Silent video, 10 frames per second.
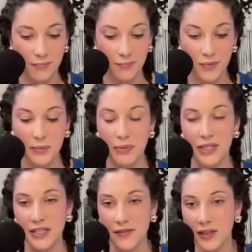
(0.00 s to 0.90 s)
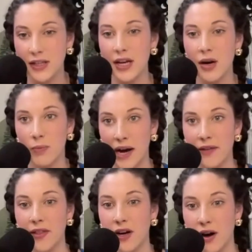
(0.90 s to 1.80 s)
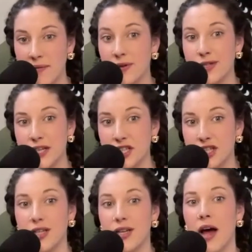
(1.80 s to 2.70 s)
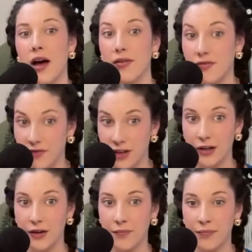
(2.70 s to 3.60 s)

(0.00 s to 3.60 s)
specifically around the conversation of fear.